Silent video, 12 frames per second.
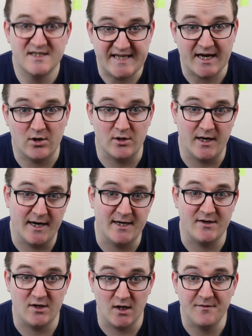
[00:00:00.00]
Second, and
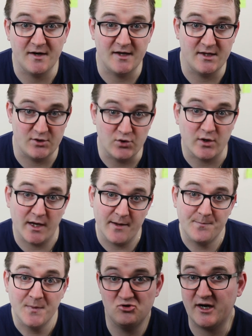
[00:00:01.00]
if you're living in the
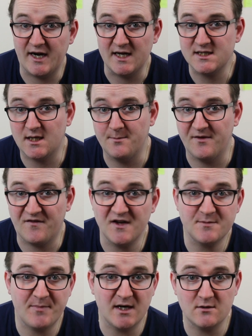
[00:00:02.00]
UK, you can ask him if
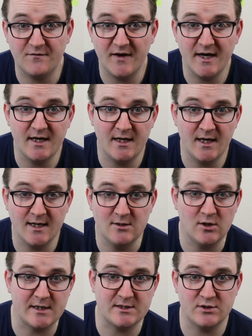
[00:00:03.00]
he's part of any
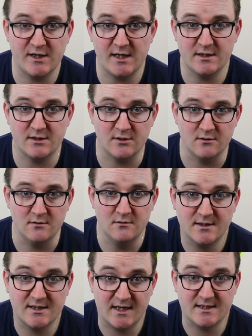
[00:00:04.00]
landlord association,
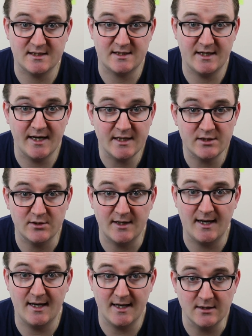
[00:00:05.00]
such as the
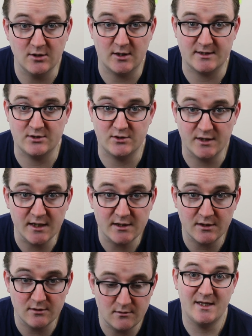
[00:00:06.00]
National Landlord
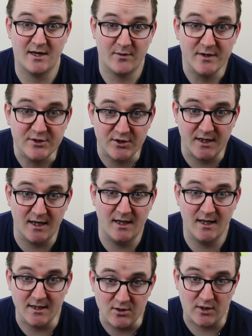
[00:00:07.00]
Association, the Regional
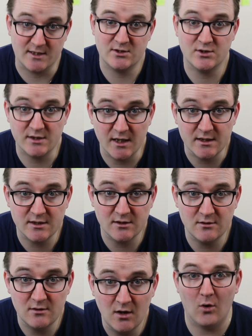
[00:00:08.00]
Landlord
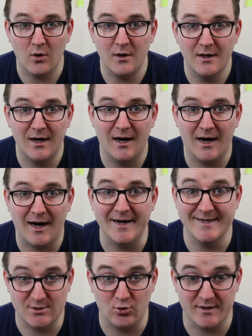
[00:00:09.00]
Association, or, I
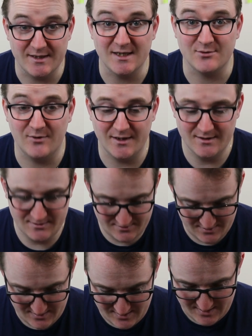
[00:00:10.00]
need to read that one,
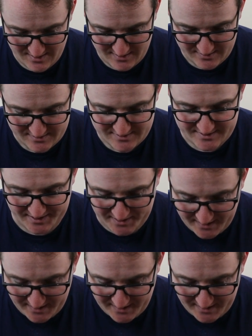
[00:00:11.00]
the